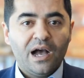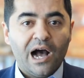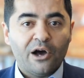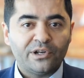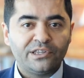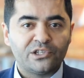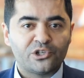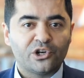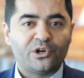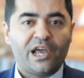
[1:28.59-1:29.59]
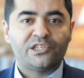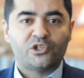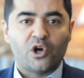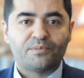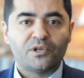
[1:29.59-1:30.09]
Our industry creates
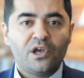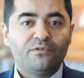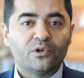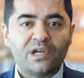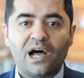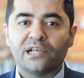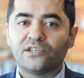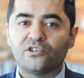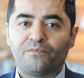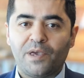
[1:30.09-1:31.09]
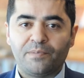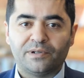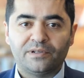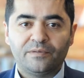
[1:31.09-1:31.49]
jobs for thousands of people.